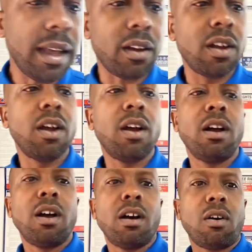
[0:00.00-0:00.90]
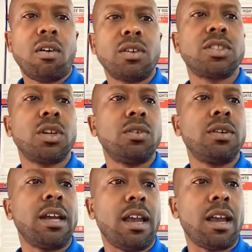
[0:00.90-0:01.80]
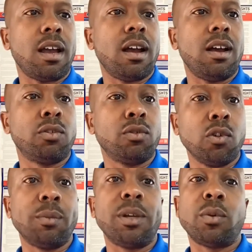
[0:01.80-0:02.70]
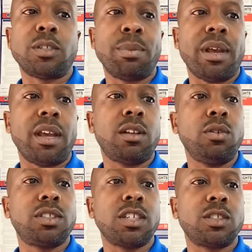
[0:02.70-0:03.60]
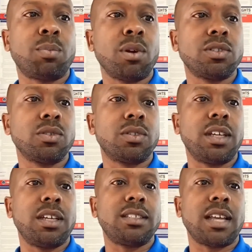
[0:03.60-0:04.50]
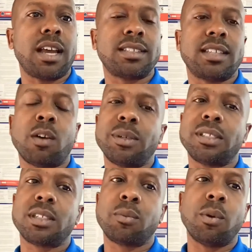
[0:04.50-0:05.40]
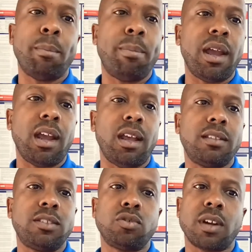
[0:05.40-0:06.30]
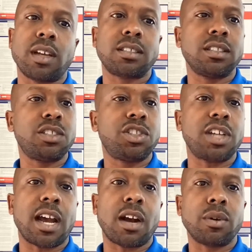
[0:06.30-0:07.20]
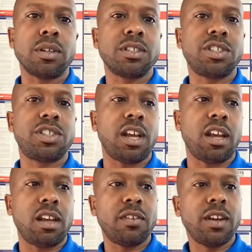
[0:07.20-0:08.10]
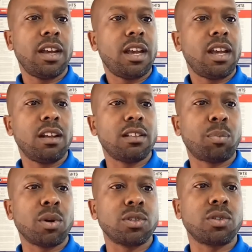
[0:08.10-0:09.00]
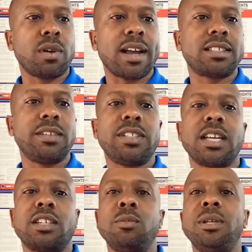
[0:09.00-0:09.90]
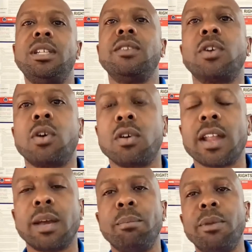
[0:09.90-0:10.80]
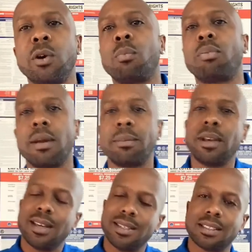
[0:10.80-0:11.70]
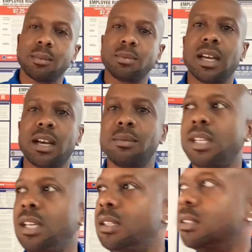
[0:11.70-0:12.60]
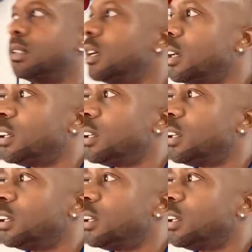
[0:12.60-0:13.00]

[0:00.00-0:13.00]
Now, also, grooming, which may include such personal things as helping someone bathe, dress, shower, shave, and other personal activities that could be difficult, like meal prep and sometimes eating.